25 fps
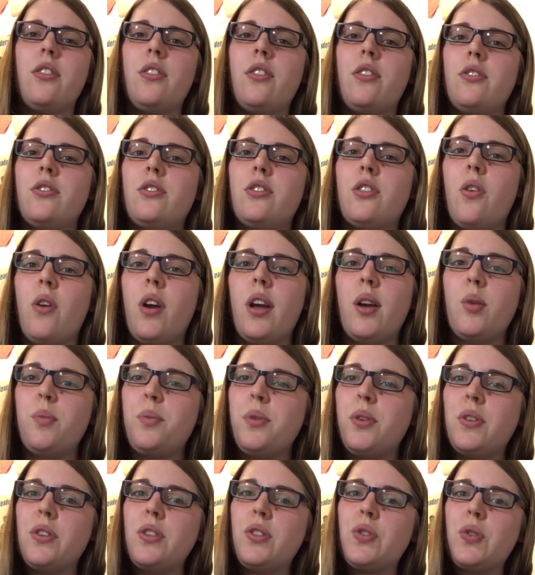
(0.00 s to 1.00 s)
So I hope
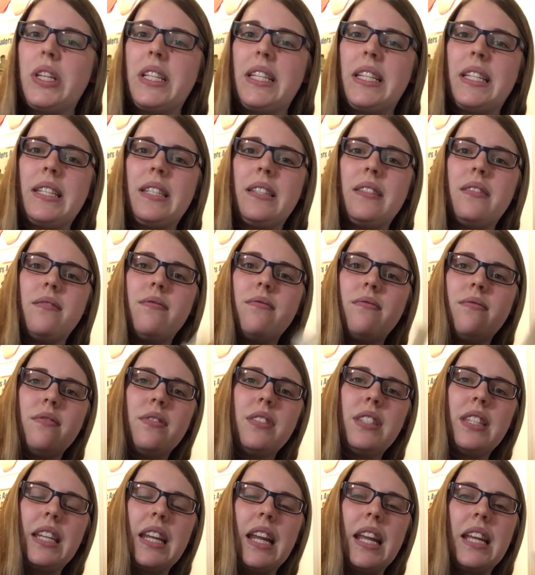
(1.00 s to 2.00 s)
you enjoyed
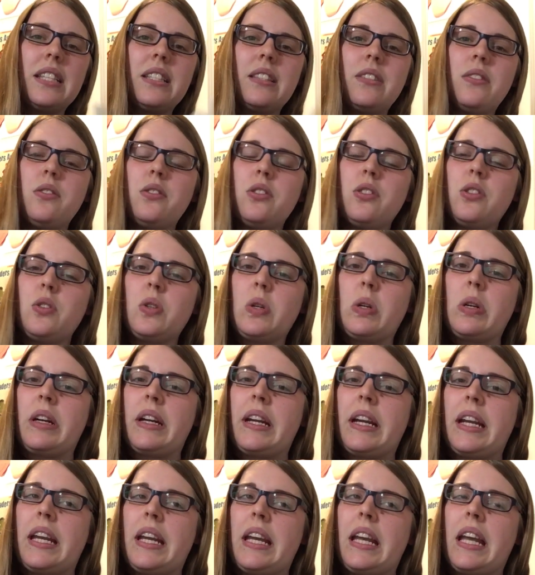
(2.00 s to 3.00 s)
today's little
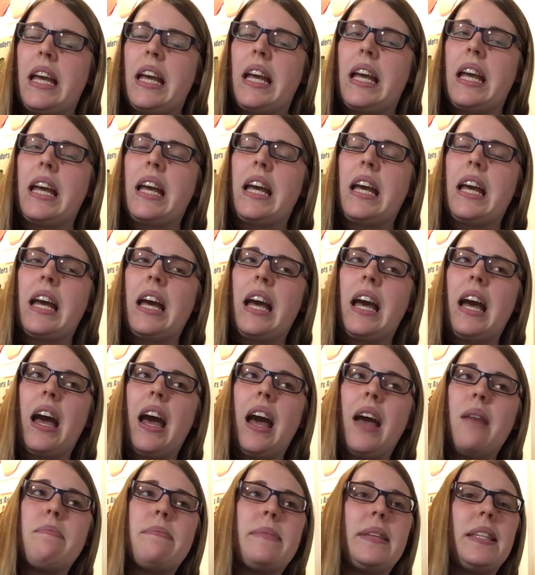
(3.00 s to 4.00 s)
story.
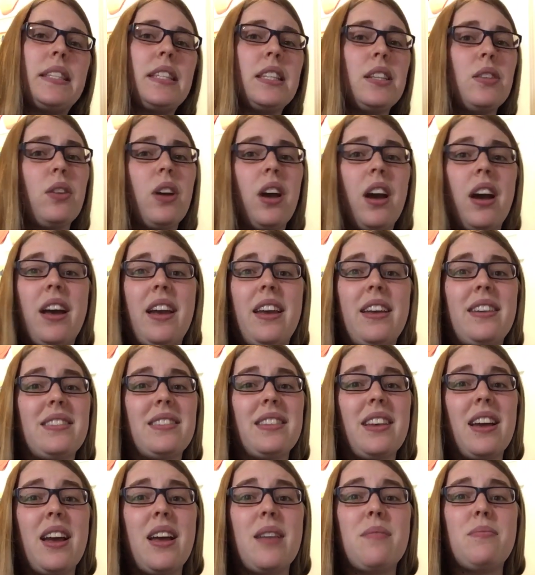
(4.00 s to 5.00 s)
I miss you guys.
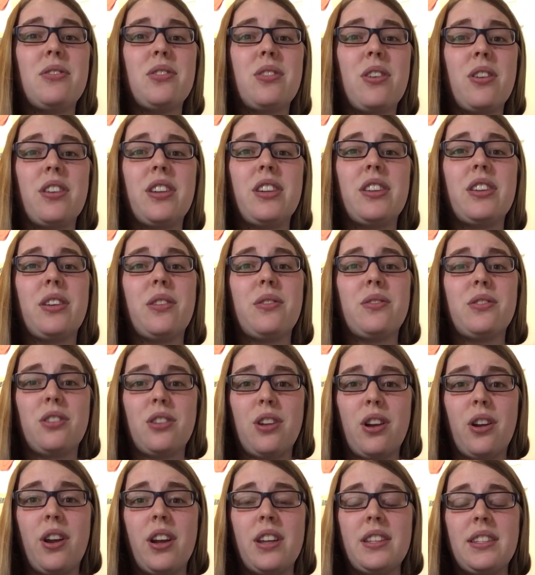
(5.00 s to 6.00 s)
I'm starting to go
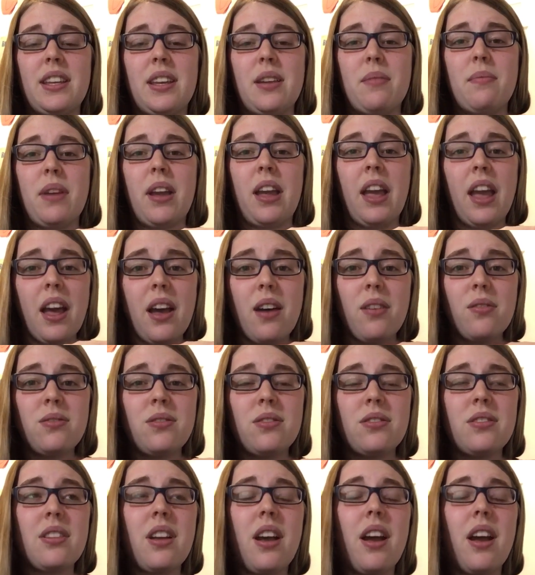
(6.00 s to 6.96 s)
stir crazy in my house.